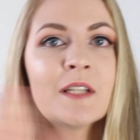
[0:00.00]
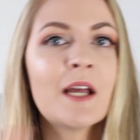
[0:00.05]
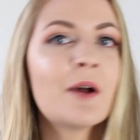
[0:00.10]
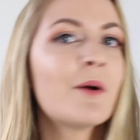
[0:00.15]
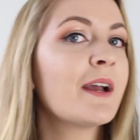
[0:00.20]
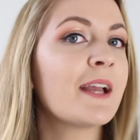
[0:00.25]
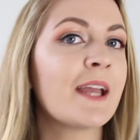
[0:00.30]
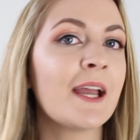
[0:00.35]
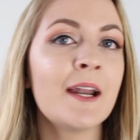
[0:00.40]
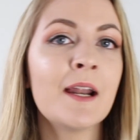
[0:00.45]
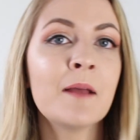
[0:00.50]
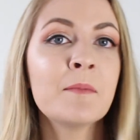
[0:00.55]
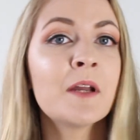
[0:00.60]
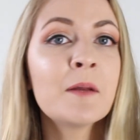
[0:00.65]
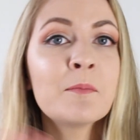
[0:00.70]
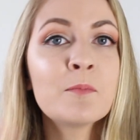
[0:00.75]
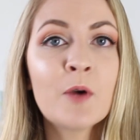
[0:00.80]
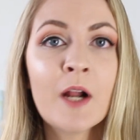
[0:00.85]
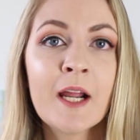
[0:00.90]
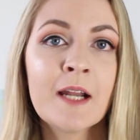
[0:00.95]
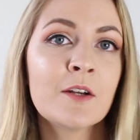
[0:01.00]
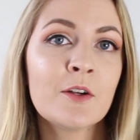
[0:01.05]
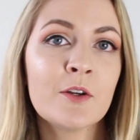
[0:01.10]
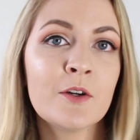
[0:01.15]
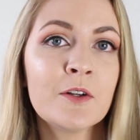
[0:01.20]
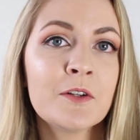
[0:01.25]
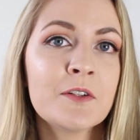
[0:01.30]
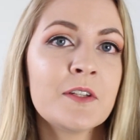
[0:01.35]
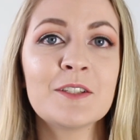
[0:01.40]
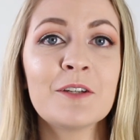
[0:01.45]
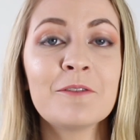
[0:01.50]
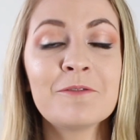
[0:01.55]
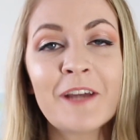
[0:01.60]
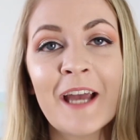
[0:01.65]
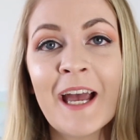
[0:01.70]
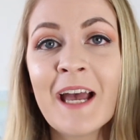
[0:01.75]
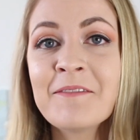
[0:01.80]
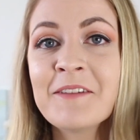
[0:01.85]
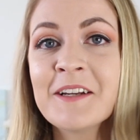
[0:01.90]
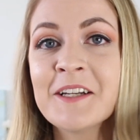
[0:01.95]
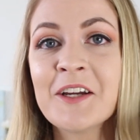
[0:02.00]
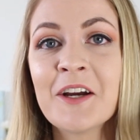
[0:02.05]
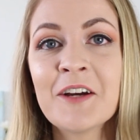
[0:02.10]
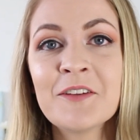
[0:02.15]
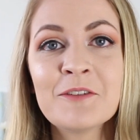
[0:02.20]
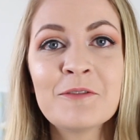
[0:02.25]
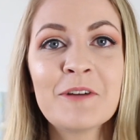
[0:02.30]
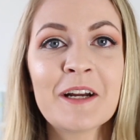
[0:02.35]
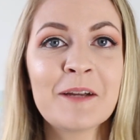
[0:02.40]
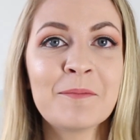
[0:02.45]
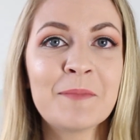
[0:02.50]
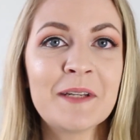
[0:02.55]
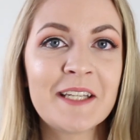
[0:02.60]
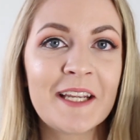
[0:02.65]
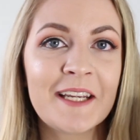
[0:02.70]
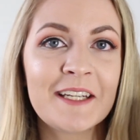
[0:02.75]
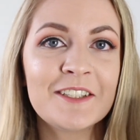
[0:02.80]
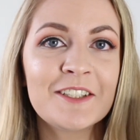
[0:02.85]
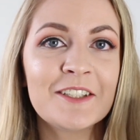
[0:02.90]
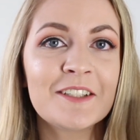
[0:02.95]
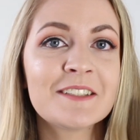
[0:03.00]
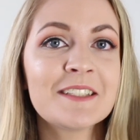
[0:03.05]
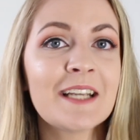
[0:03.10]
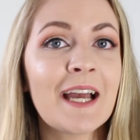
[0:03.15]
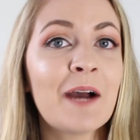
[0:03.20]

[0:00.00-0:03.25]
Now again, I'm not brand loyal, so if you have any other recommendations,